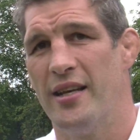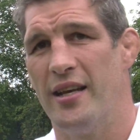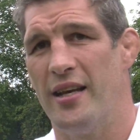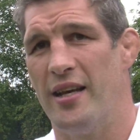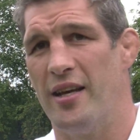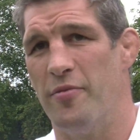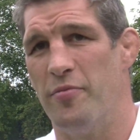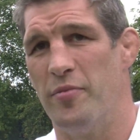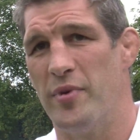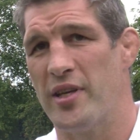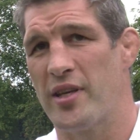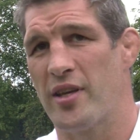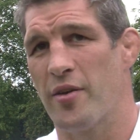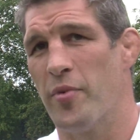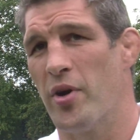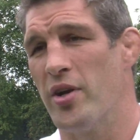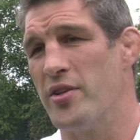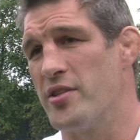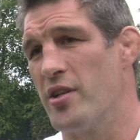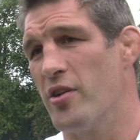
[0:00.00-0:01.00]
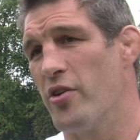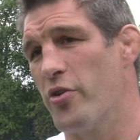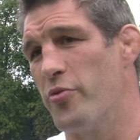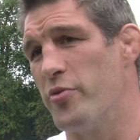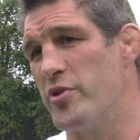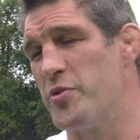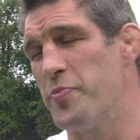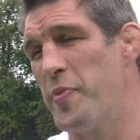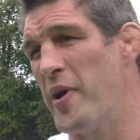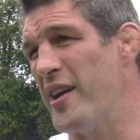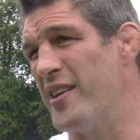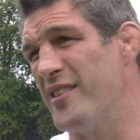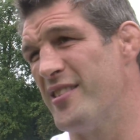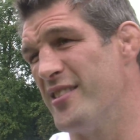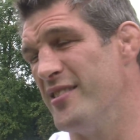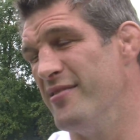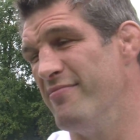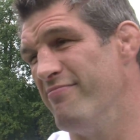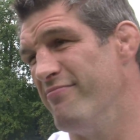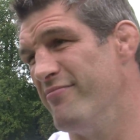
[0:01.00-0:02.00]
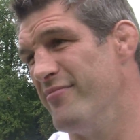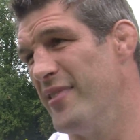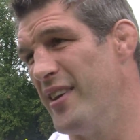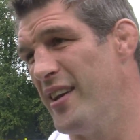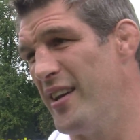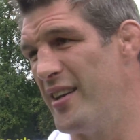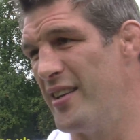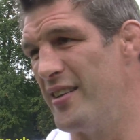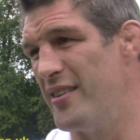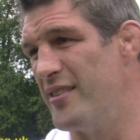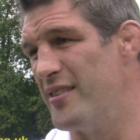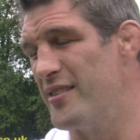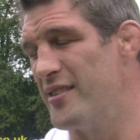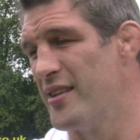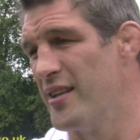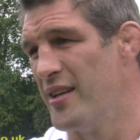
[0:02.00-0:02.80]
and um, he commands a lot of respect. And, and